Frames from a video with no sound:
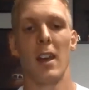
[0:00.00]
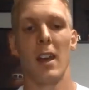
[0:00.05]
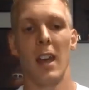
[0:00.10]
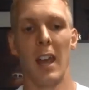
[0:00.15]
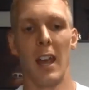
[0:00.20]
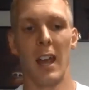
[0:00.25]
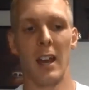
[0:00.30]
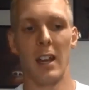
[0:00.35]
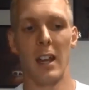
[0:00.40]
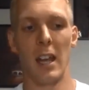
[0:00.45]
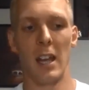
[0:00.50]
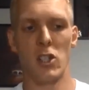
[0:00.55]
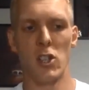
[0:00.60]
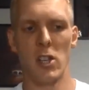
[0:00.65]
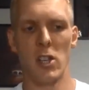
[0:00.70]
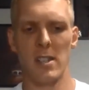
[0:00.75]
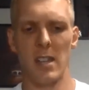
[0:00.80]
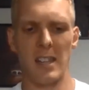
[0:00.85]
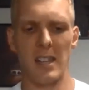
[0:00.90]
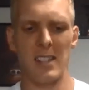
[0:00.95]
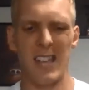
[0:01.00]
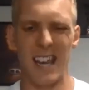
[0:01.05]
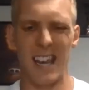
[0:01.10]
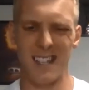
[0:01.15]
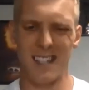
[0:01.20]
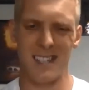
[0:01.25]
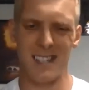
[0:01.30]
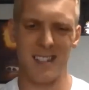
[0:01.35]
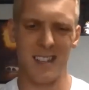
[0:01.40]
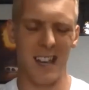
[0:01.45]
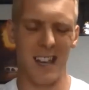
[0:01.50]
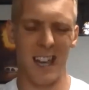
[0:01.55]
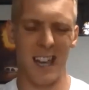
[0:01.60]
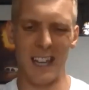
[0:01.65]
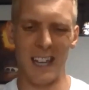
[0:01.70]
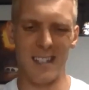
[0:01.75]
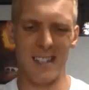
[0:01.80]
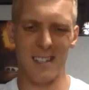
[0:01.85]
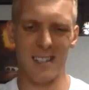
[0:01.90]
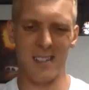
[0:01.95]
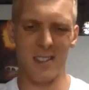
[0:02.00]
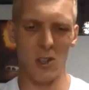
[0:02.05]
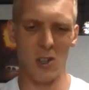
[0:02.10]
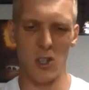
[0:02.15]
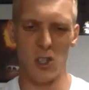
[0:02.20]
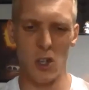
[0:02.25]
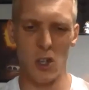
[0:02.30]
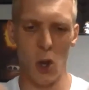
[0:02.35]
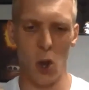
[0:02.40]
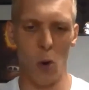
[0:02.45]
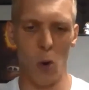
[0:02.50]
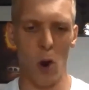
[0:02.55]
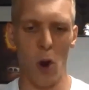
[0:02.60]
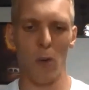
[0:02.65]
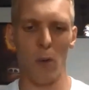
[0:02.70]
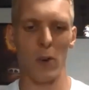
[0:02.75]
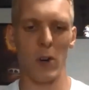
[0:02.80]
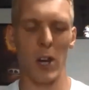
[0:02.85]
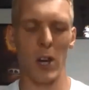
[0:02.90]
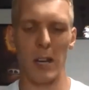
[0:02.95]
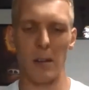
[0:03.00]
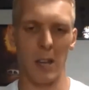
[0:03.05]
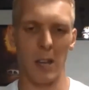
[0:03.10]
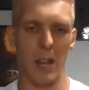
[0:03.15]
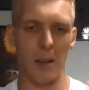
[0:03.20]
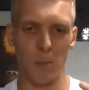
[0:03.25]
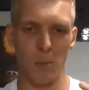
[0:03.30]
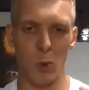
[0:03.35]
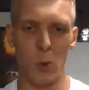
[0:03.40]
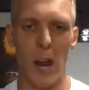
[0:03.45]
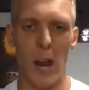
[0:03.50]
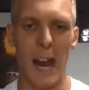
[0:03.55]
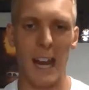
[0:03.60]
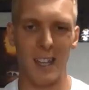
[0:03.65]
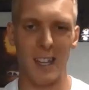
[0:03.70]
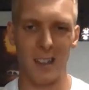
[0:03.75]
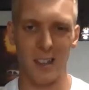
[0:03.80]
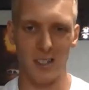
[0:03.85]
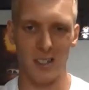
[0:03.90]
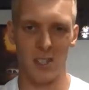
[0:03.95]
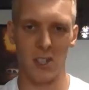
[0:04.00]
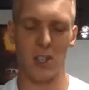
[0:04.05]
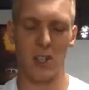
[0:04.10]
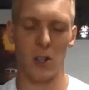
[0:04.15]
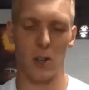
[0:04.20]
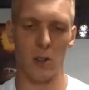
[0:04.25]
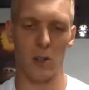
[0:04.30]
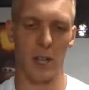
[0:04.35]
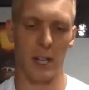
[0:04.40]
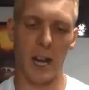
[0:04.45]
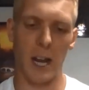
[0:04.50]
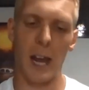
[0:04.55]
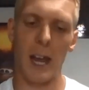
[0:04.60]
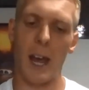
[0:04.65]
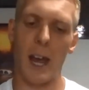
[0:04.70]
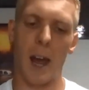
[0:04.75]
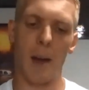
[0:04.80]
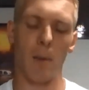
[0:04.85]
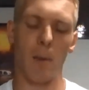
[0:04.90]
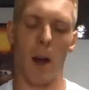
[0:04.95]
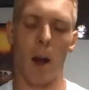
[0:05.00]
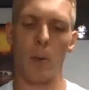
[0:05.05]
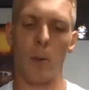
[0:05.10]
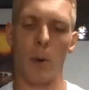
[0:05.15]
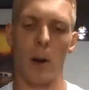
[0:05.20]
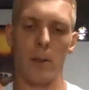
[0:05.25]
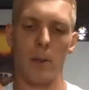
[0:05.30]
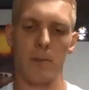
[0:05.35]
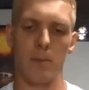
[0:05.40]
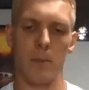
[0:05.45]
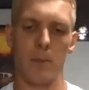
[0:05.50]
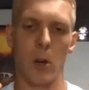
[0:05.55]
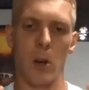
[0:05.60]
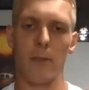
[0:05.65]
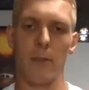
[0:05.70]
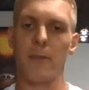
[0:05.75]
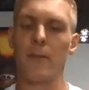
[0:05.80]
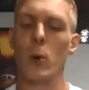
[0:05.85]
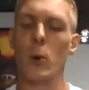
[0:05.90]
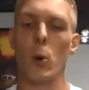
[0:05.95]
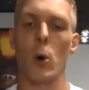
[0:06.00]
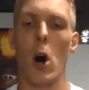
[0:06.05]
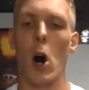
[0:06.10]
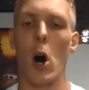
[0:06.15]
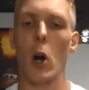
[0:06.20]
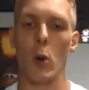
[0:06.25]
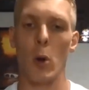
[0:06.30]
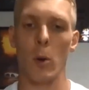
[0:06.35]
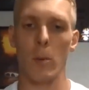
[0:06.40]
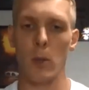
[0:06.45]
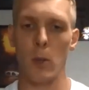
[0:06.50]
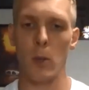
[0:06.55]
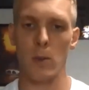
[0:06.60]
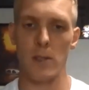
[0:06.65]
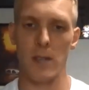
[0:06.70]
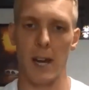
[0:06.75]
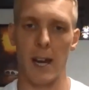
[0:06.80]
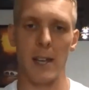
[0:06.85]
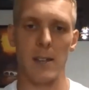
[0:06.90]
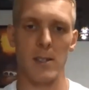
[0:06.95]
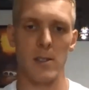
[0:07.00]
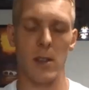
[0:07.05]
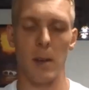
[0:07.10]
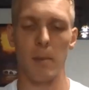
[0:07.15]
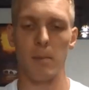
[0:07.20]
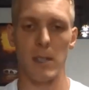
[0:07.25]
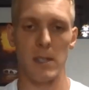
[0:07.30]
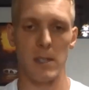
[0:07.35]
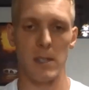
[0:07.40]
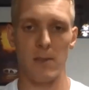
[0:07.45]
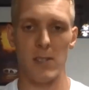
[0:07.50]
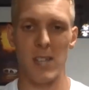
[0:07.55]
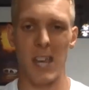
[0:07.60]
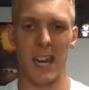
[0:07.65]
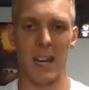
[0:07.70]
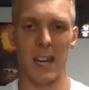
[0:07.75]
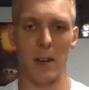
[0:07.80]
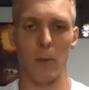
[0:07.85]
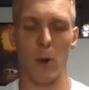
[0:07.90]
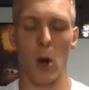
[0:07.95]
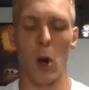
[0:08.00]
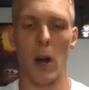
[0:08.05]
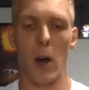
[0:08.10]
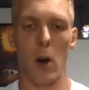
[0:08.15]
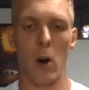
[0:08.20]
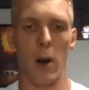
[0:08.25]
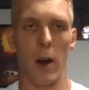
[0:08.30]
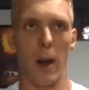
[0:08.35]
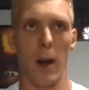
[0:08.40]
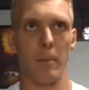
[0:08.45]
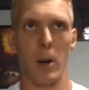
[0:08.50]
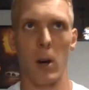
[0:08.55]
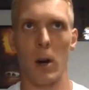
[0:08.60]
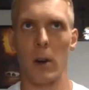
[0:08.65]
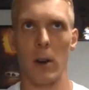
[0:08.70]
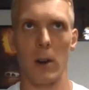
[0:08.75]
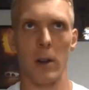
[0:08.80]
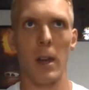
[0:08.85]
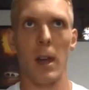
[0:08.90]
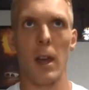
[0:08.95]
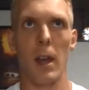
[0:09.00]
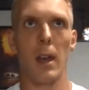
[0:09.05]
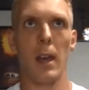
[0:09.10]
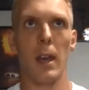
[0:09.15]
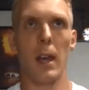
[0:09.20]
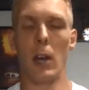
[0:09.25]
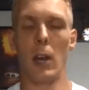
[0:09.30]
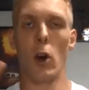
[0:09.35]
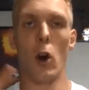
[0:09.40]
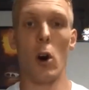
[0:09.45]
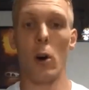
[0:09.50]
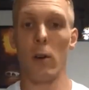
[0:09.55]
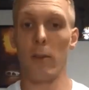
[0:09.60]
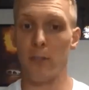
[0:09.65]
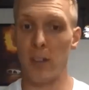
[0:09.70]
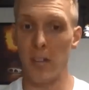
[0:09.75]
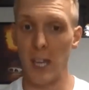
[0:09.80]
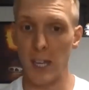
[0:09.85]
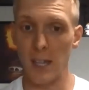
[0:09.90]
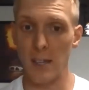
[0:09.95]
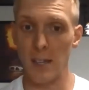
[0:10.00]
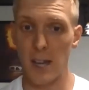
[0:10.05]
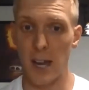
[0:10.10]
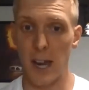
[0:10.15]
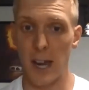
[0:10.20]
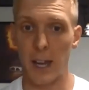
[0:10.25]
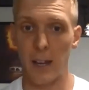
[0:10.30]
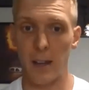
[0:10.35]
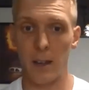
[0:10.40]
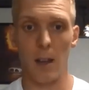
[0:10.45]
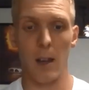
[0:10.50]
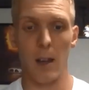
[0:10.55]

And it just, it takes, it's, there's no overnight like miraculous cure. Like I, I'm, I'm on a full autoimmune diet. So that means I've taken, I'm on an all vegan diet.